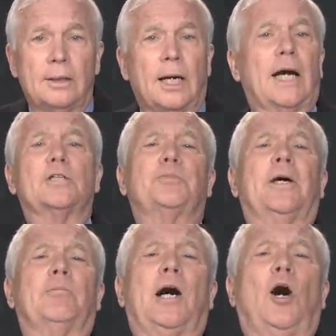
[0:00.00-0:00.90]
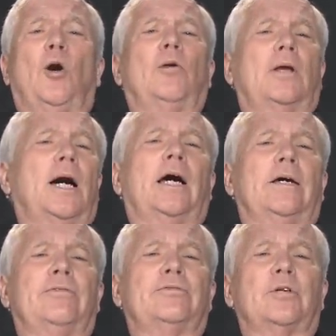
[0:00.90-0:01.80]
I spent my whole
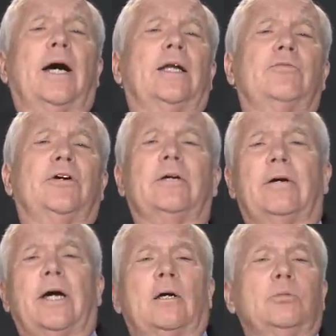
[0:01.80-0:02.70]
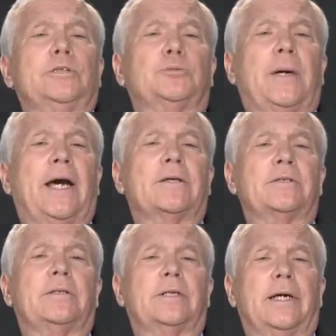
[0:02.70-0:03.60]
life trying to figure out which path
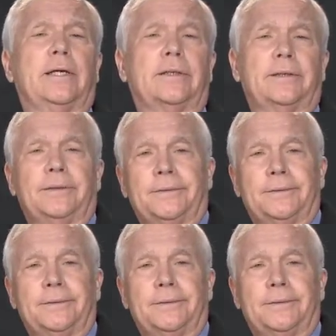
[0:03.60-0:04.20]
to take.